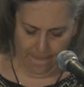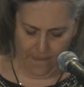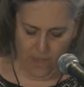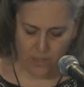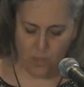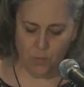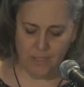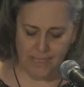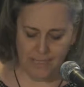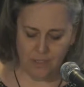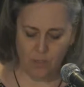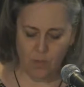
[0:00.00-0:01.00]
So we
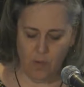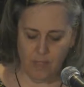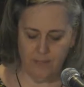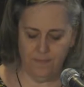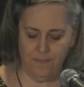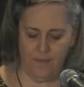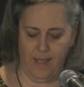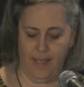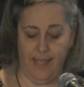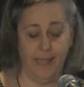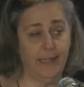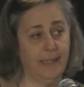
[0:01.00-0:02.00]
need to
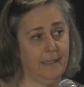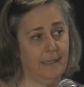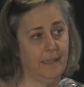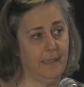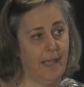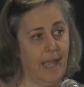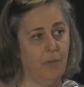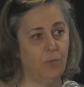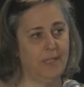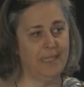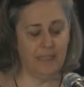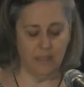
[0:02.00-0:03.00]
quantify and
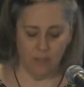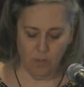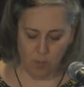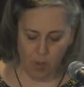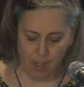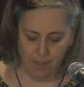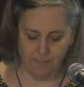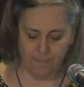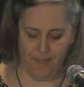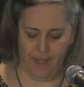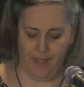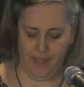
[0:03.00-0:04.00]
we need to
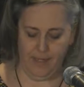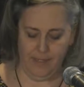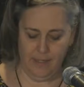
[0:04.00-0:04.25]
qualify